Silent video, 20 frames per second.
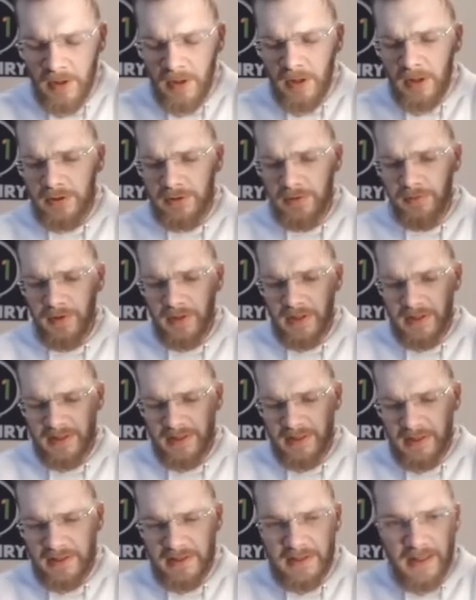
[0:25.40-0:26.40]
So you can see
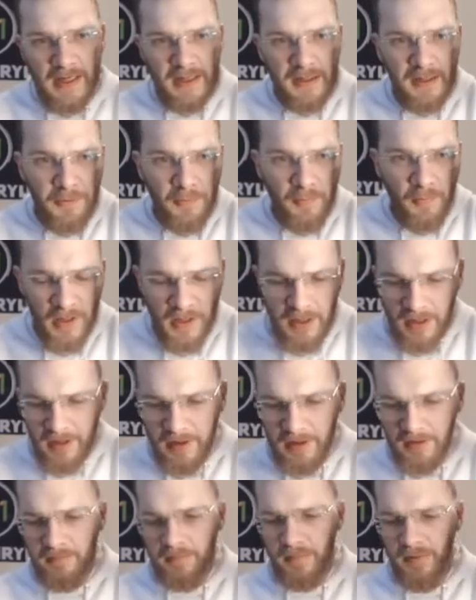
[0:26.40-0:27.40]
exactly
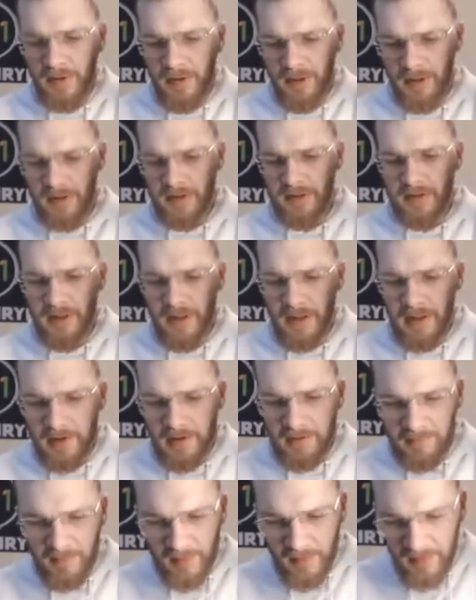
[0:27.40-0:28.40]
why, because
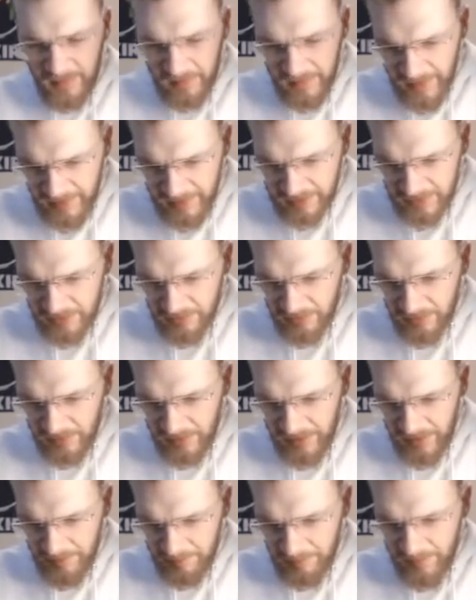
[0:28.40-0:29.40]
thanks to
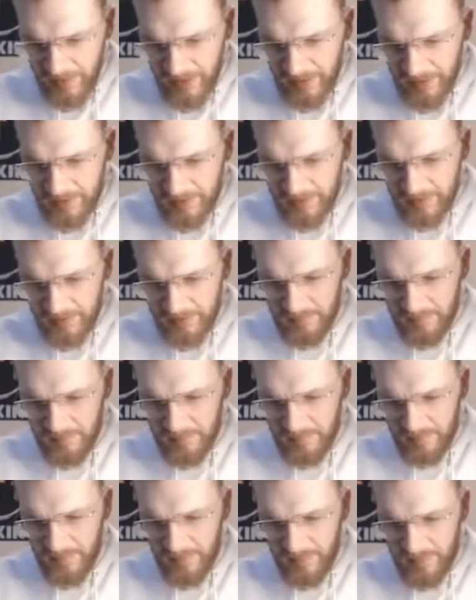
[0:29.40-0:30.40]
clapback,
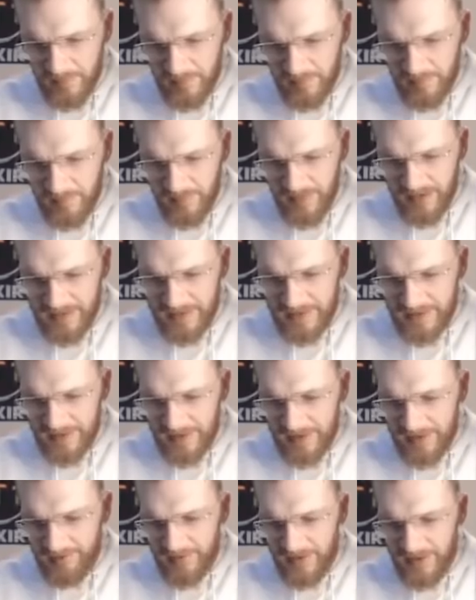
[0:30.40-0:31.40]
basically
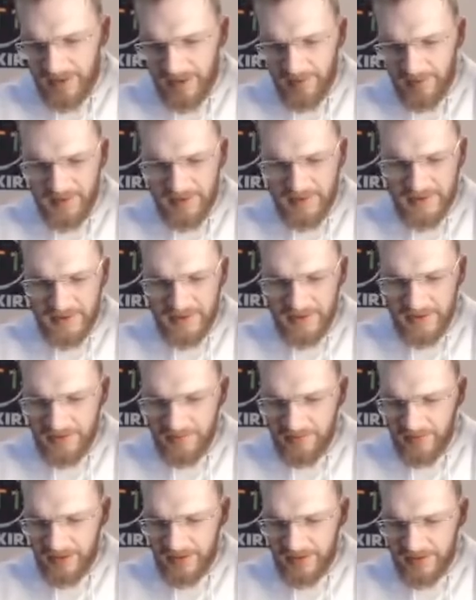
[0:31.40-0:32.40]
every time
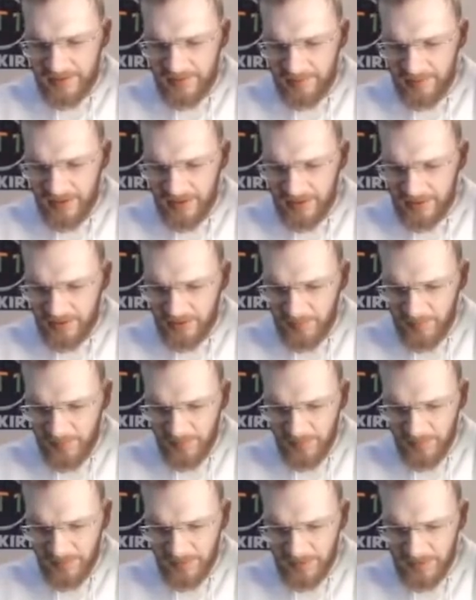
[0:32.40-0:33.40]
Incinerate is applied to
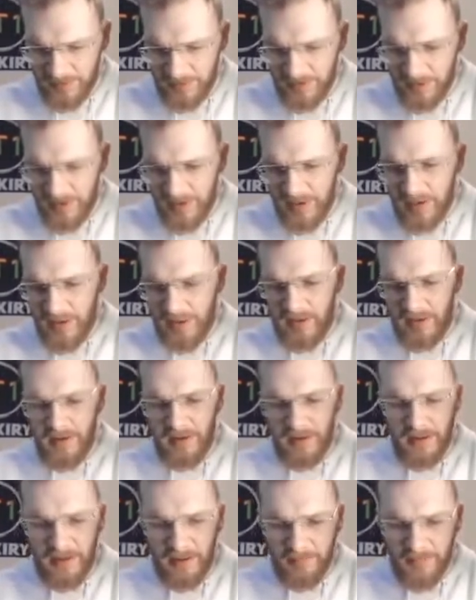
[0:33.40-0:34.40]
opponent, the
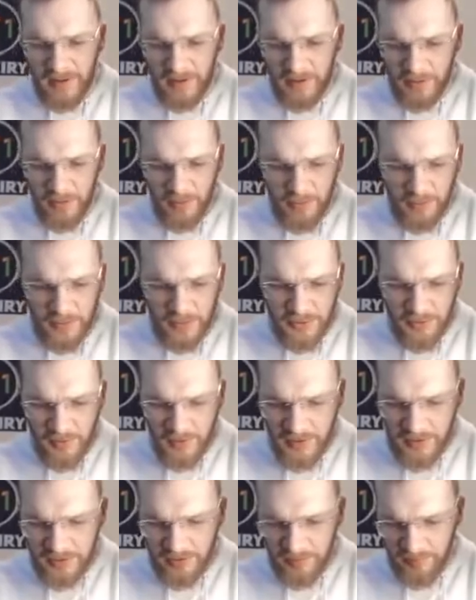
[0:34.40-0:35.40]
clapback node
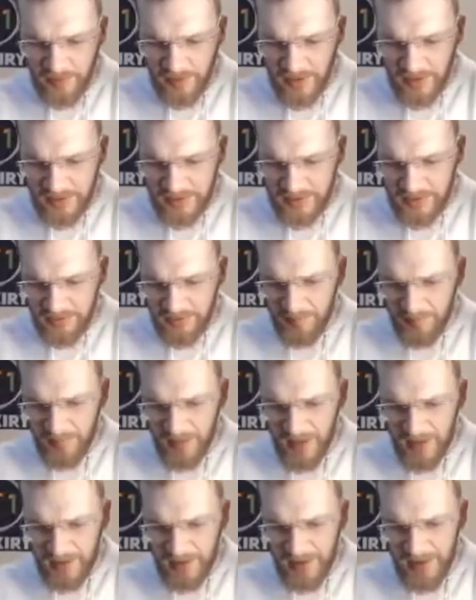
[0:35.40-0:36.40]
tries to apply Incinerate
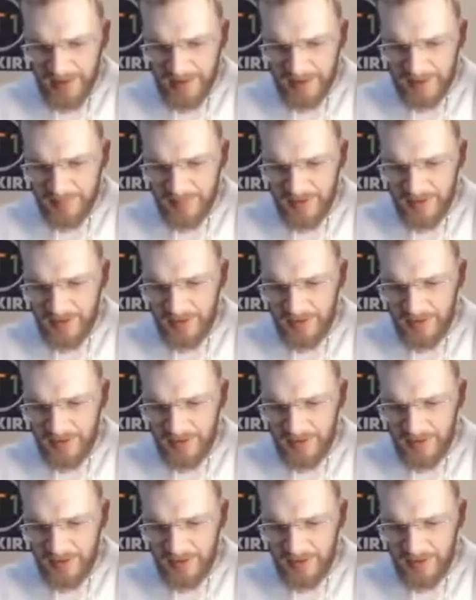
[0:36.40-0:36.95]
back at me.